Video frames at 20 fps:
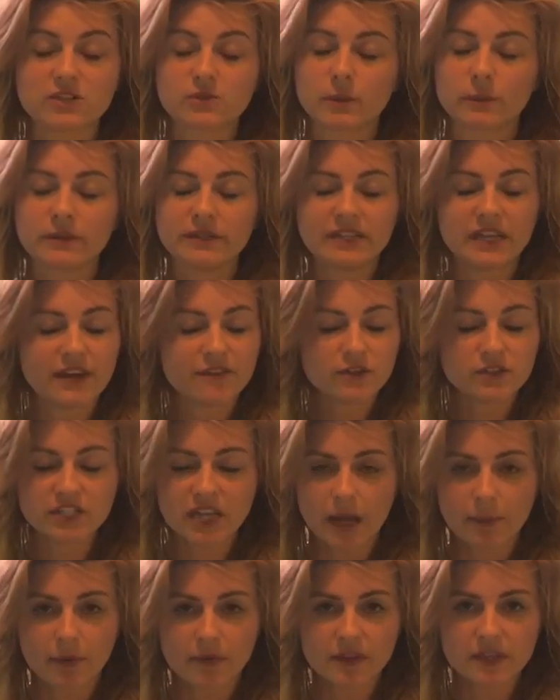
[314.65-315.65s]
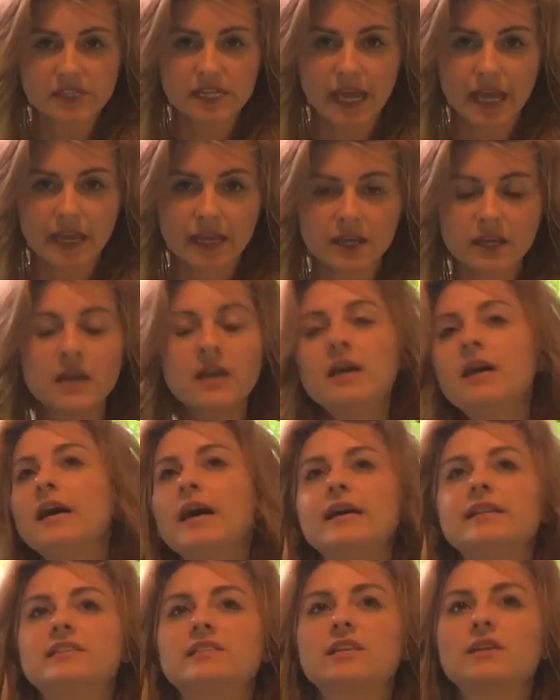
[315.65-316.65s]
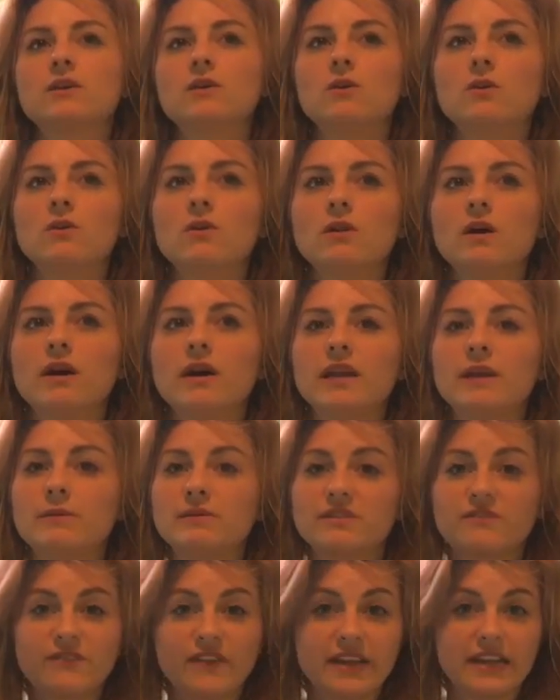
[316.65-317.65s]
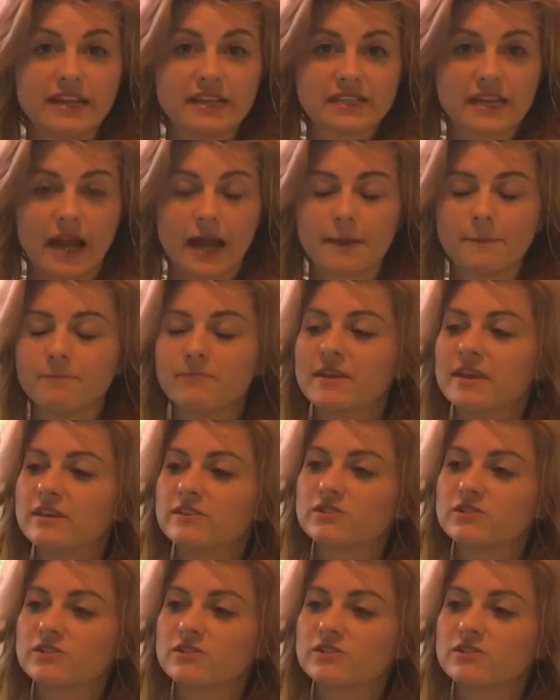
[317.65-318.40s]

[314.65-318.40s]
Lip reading: So I would never tap on the tank until it was feeding time.